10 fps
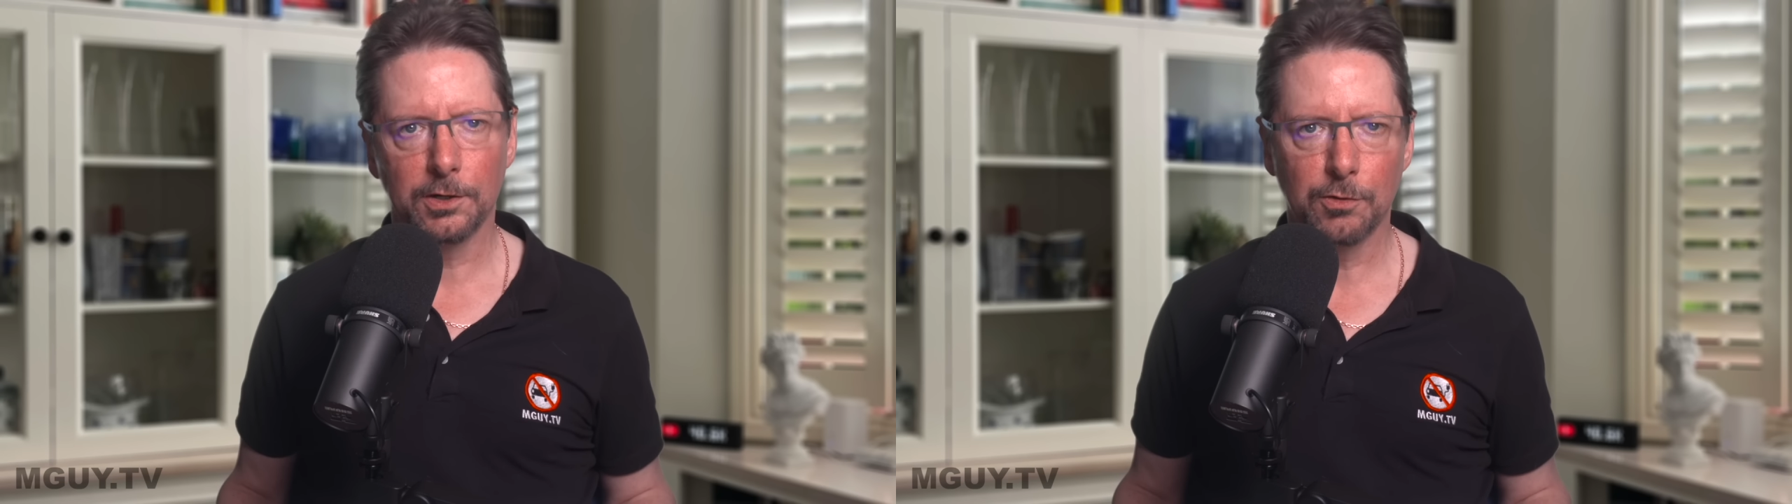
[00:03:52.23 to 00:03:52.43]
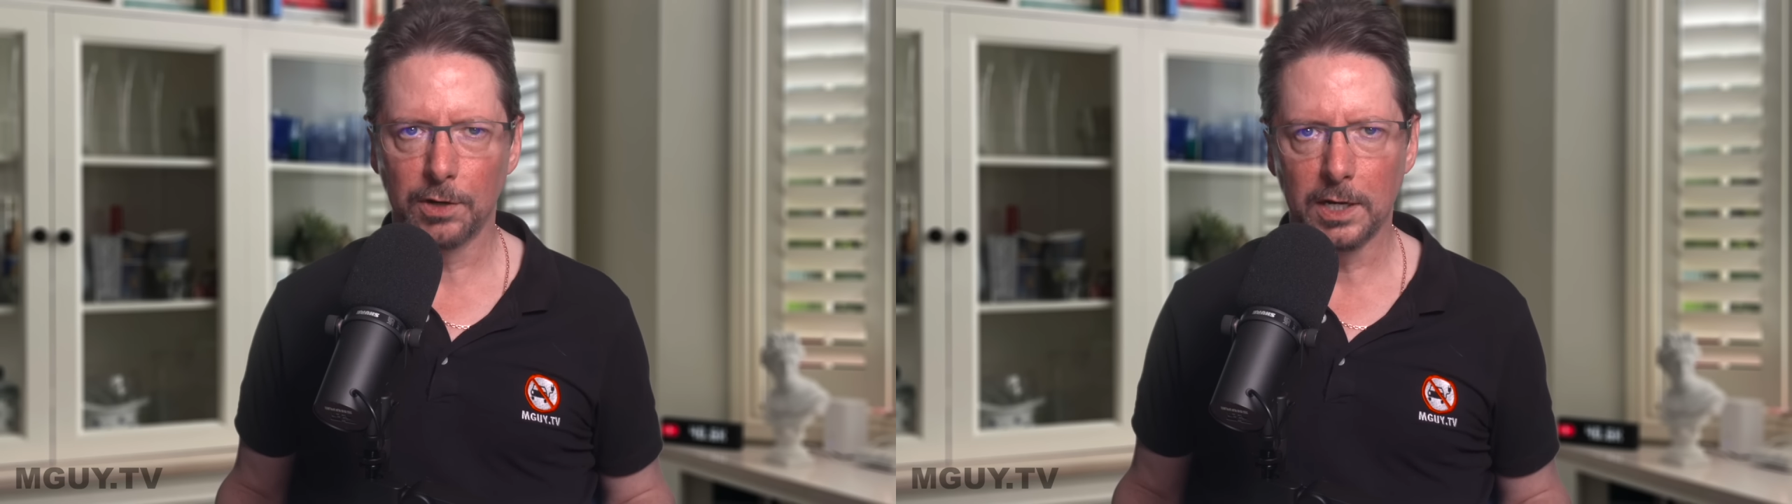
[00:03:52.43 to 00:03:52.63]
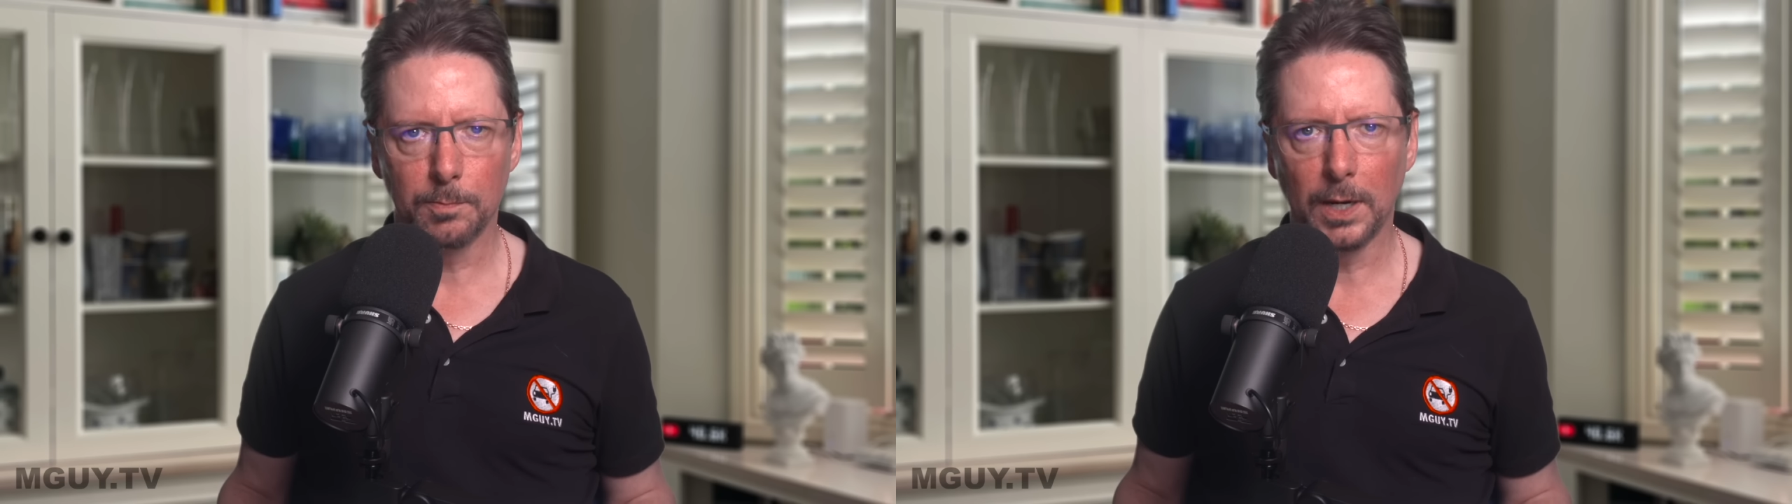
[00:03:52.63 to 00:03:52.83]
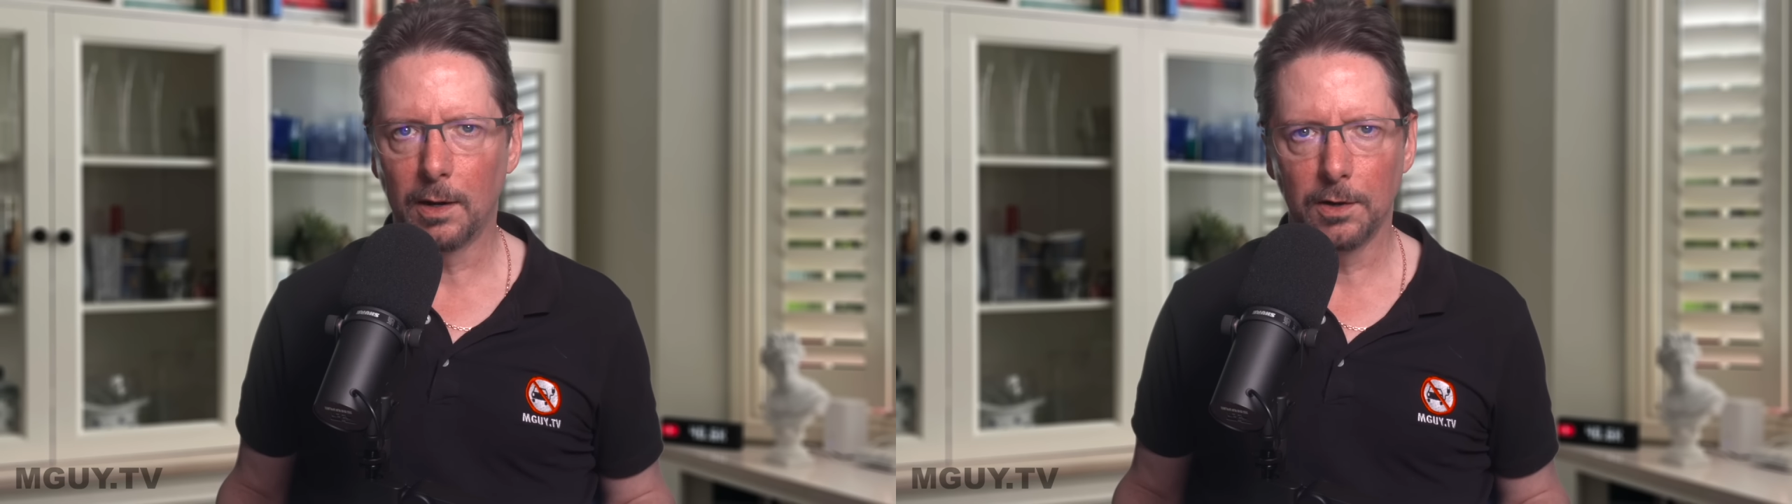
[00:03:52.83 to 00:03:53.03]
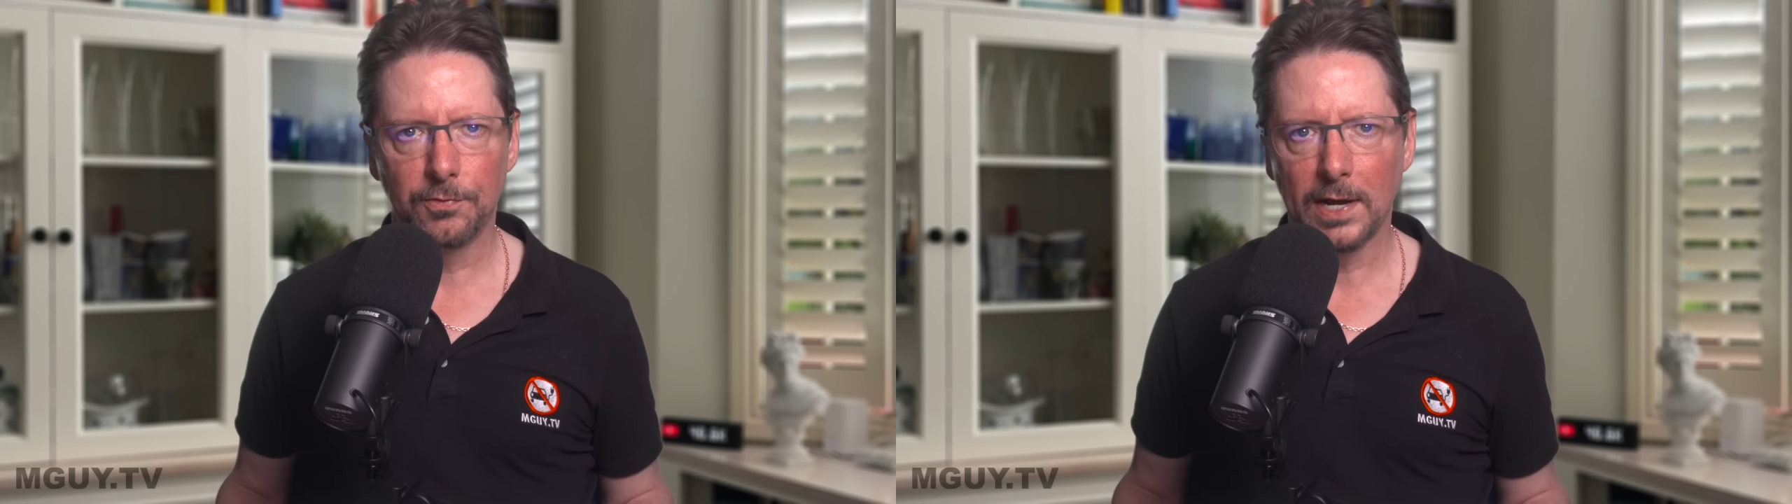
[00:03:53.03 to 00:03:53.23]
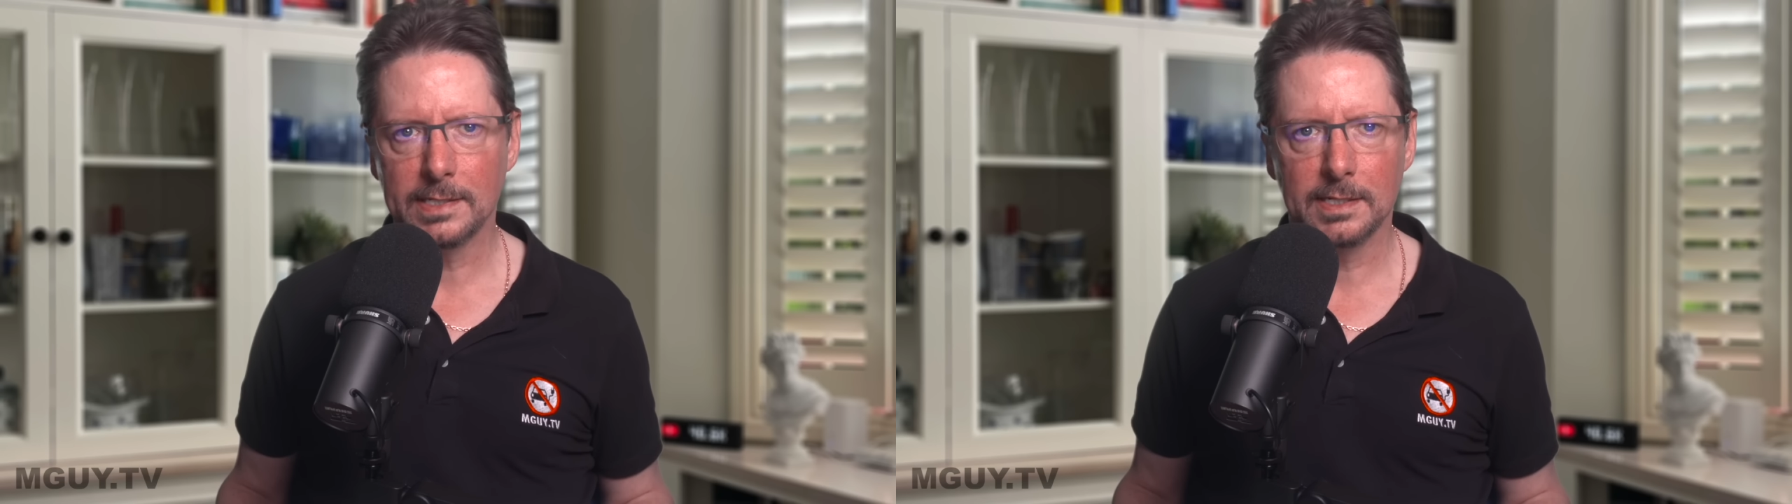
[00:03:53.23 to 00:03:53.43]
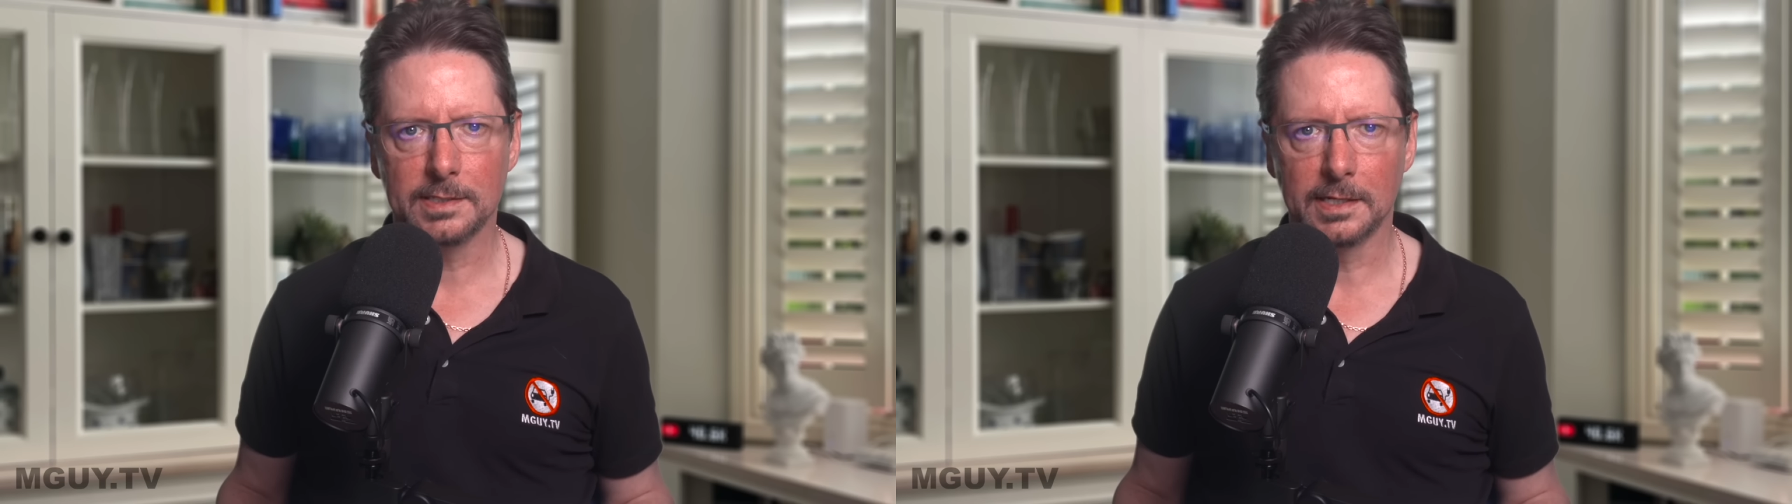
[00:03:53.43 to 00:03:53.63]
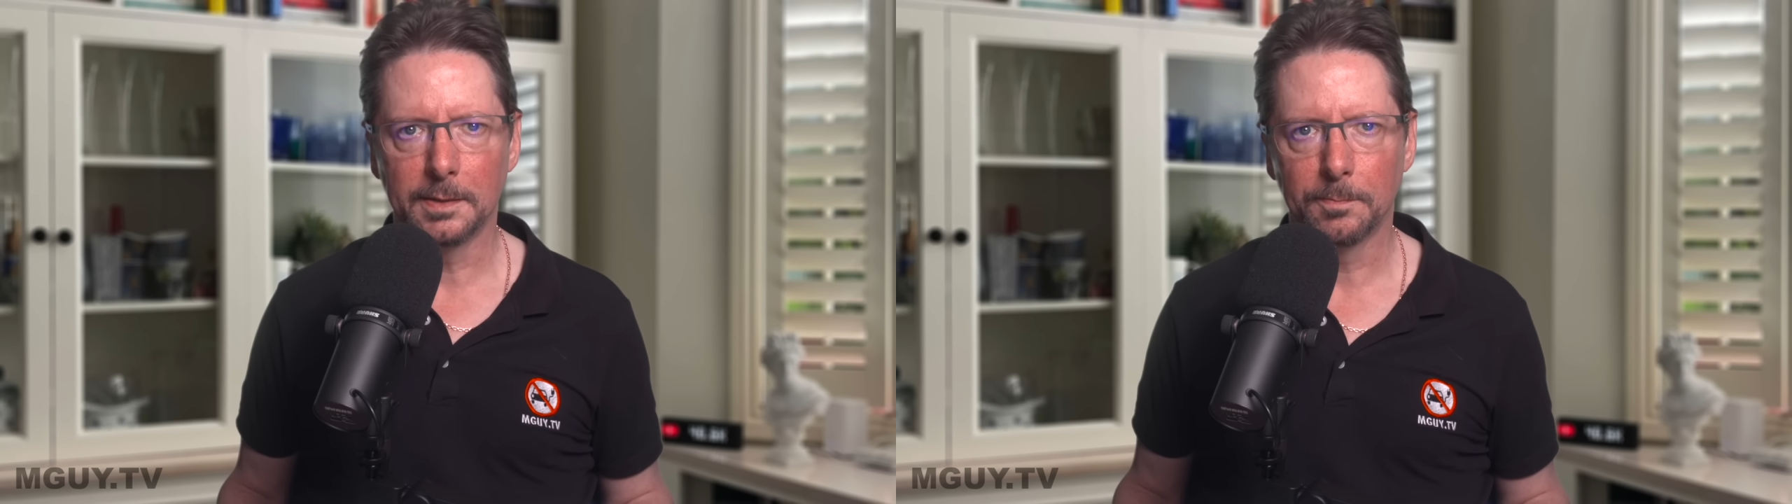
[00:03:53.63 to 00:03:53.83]
green power
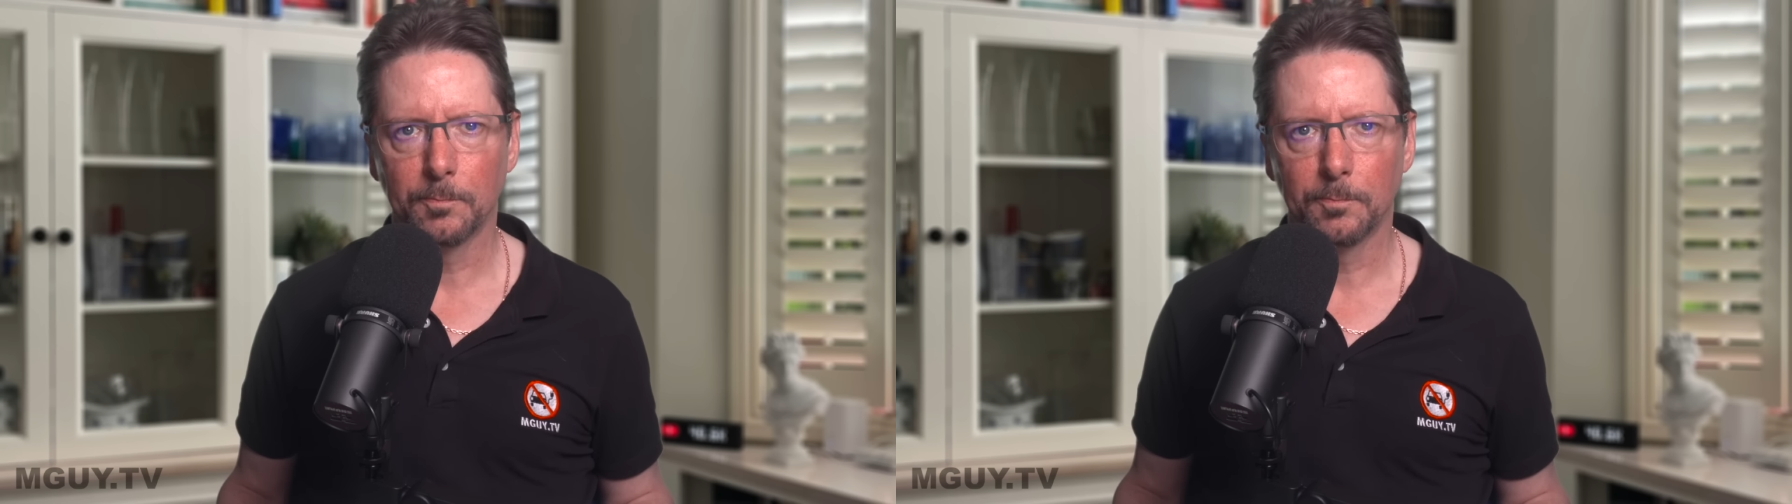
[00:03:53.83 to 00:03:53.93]
fantasy.